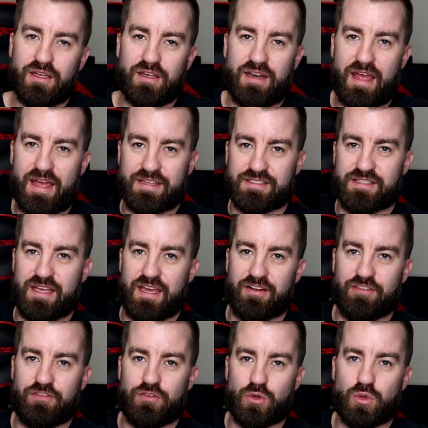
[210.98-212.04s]
It has
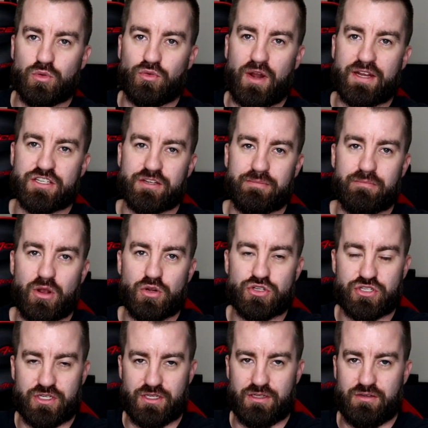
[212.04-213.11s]
that full range of
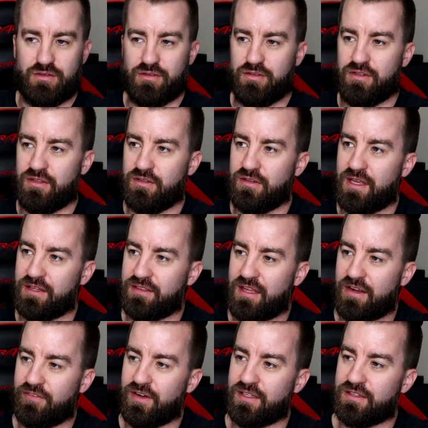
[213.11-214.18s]
motion, like
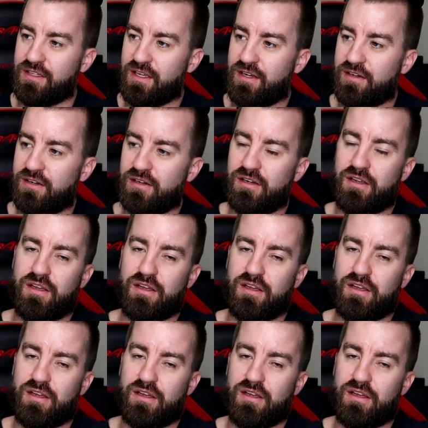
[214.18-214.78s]
that right there.